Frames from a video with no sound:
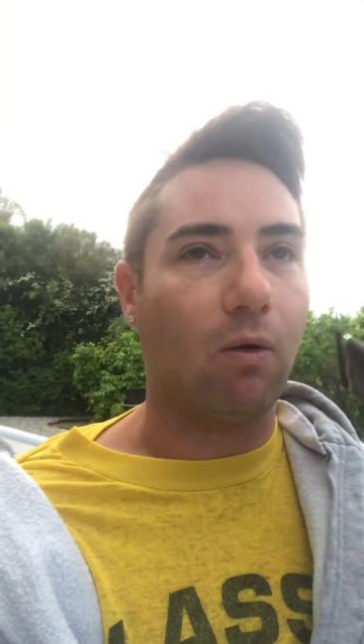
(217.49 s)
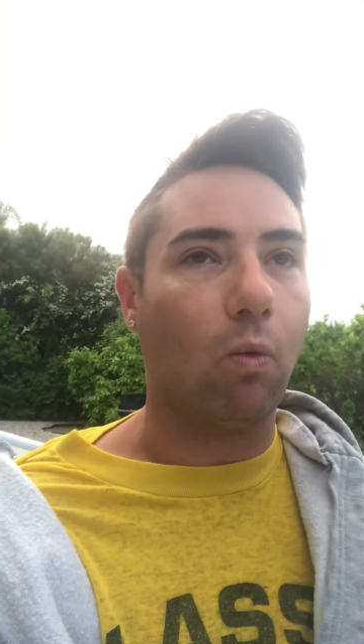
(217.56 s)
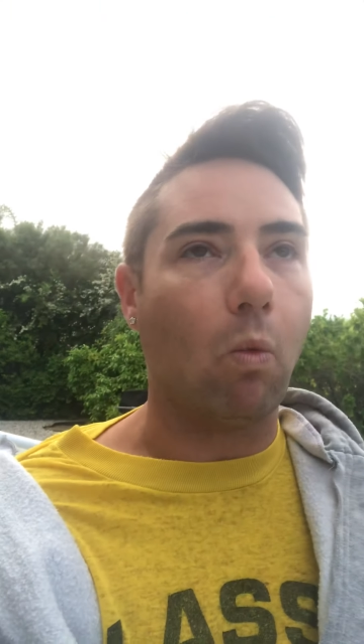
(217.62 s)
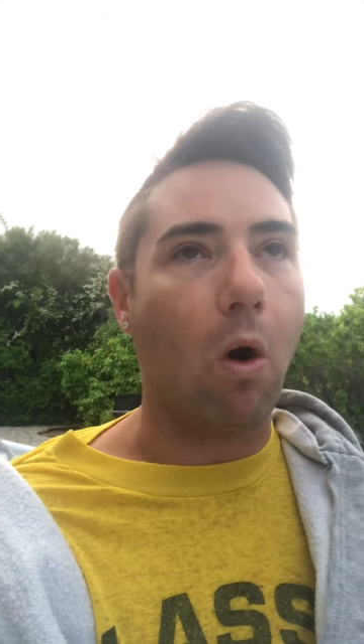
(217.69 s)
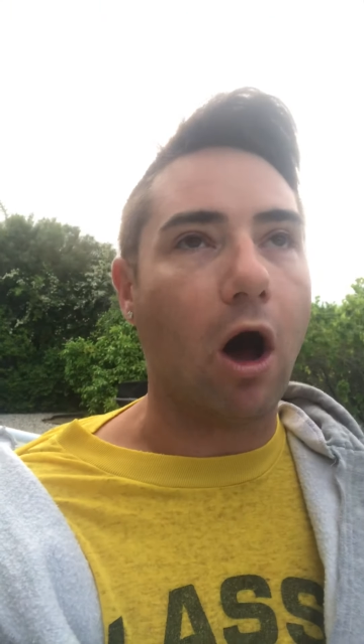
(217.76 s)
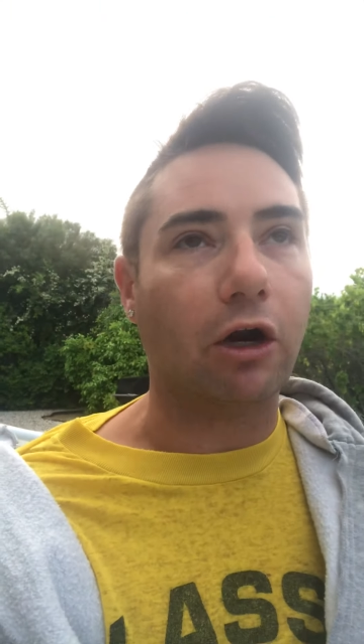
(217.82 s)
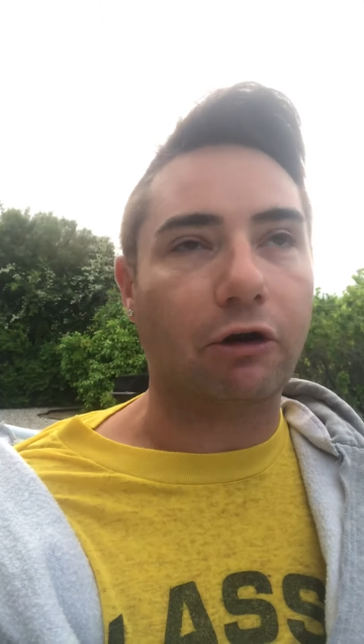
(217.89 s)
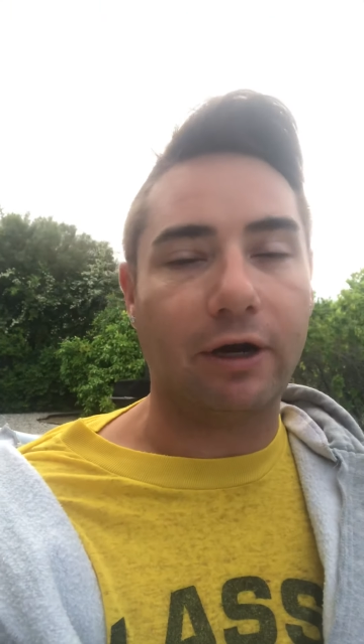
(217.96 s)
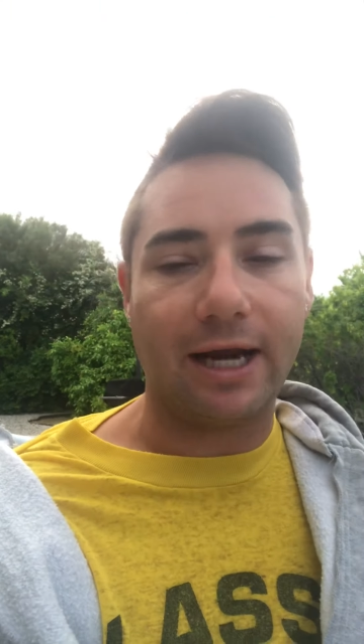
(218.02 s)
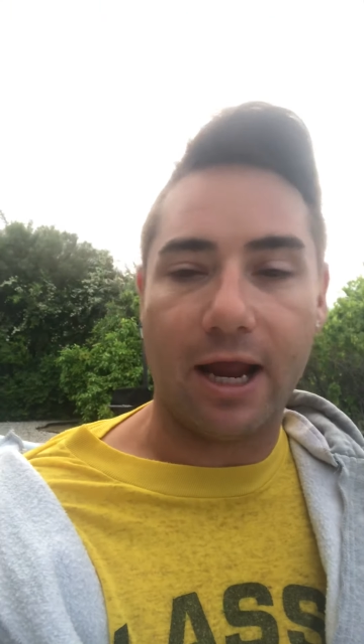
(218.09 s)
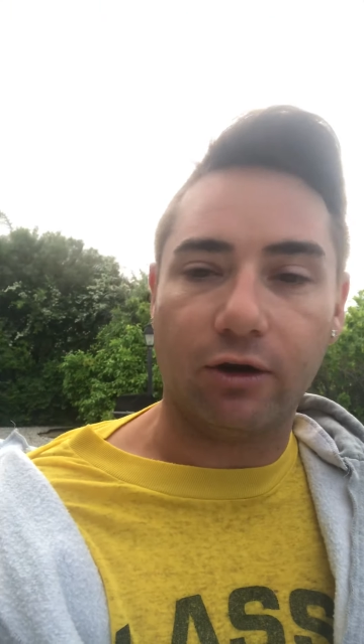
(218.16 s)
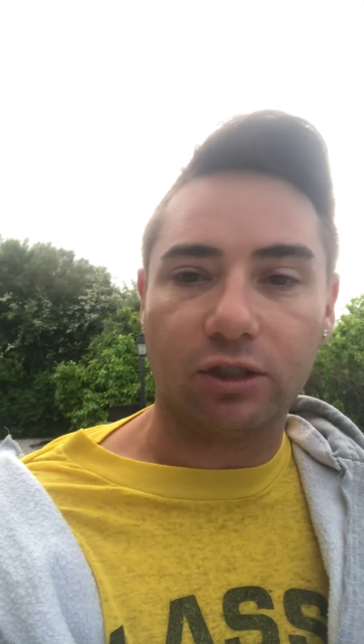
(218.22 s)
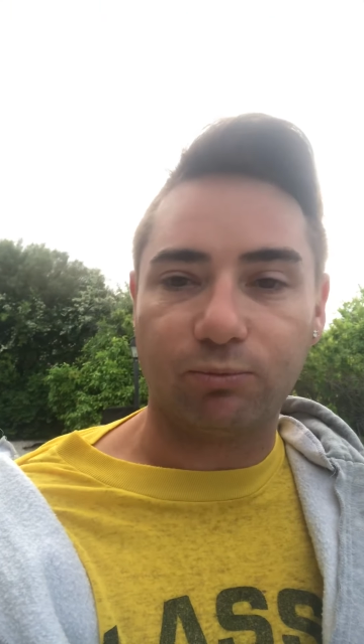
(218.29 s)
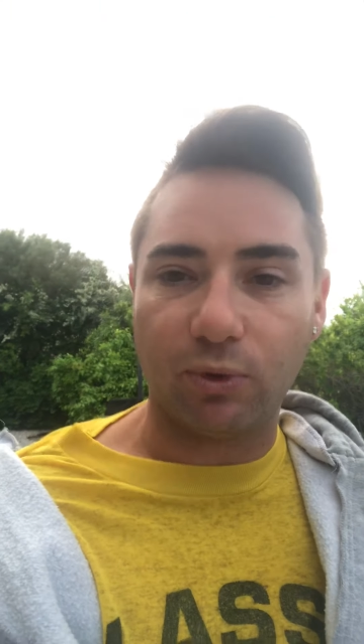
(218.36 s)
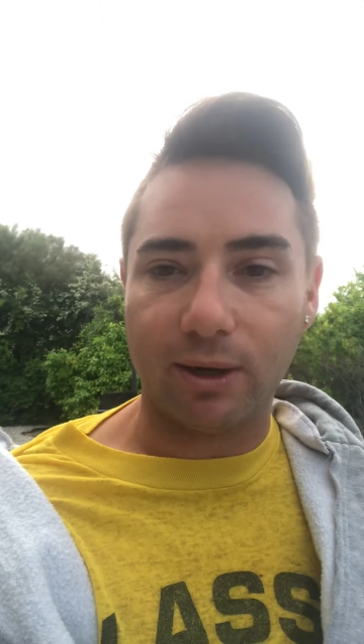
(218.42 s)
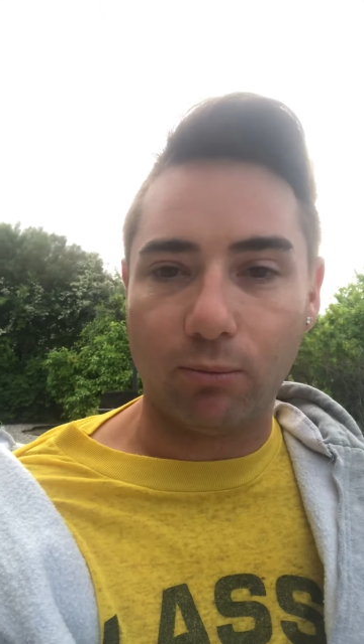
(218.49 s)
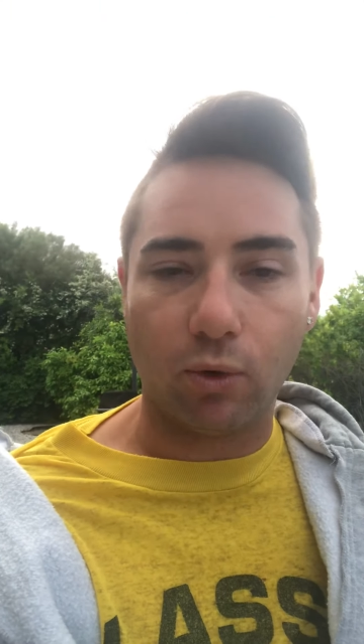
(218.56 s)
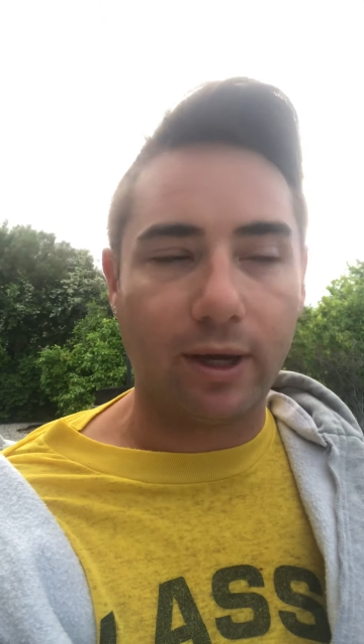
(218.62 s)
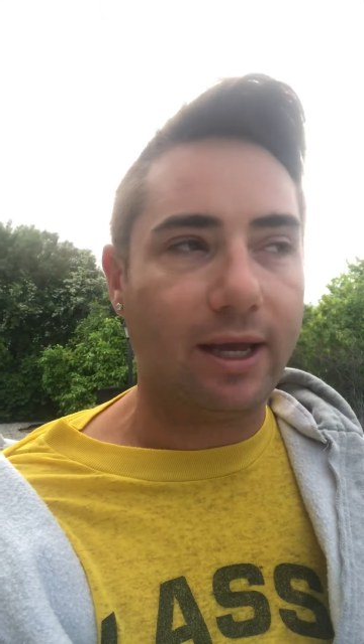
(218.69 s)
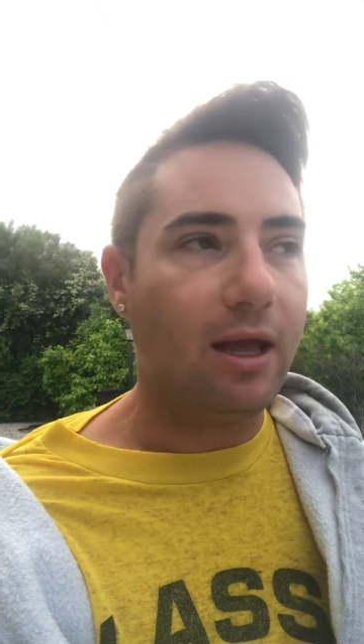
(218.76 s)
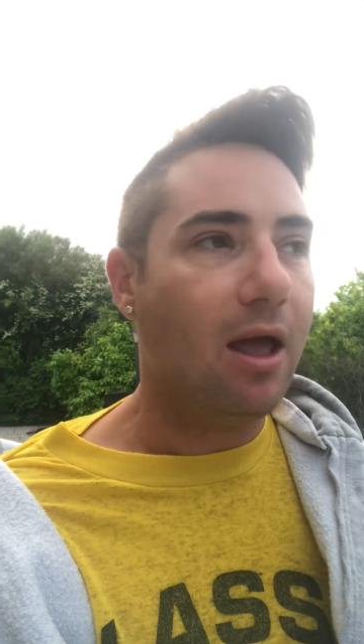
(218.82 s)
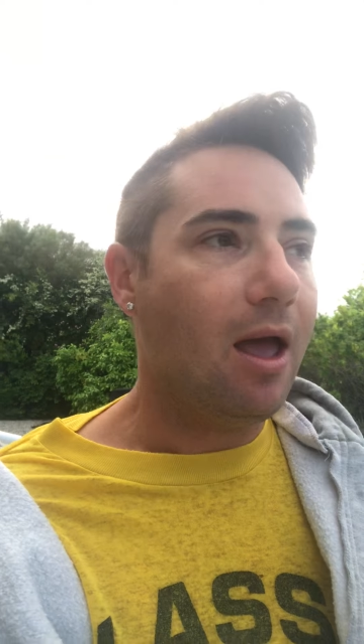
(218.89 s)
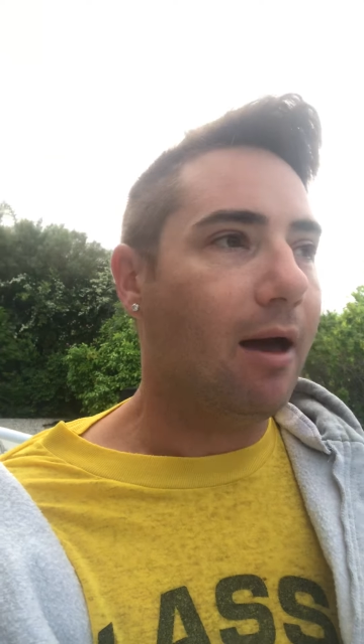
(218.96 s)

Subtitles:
water and hairspray boy,